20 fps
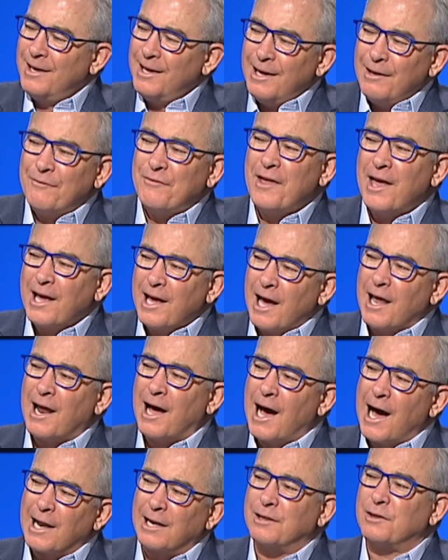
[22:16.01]
if they got
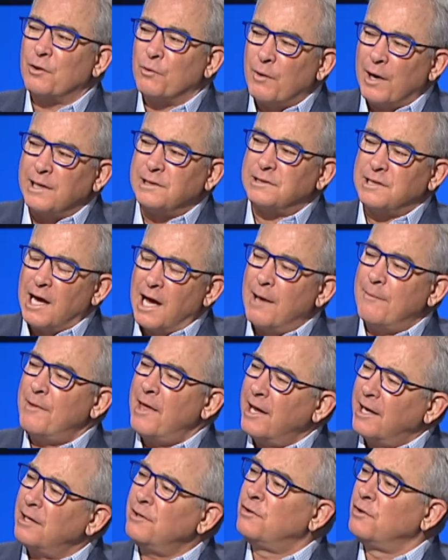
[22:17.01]
hot at the right time,
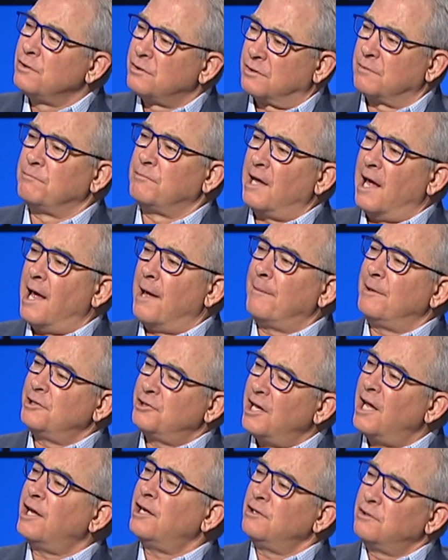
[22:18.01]
they could do some damage,
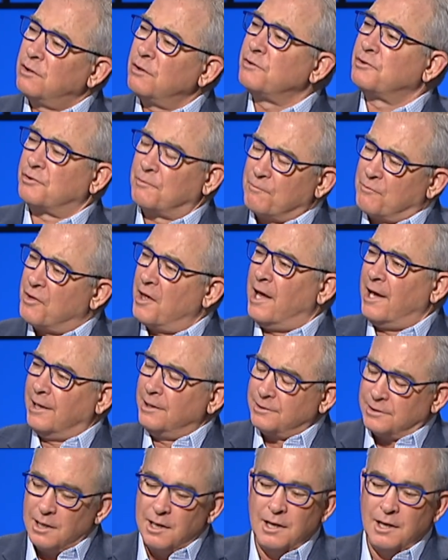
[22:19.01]
they could do some things.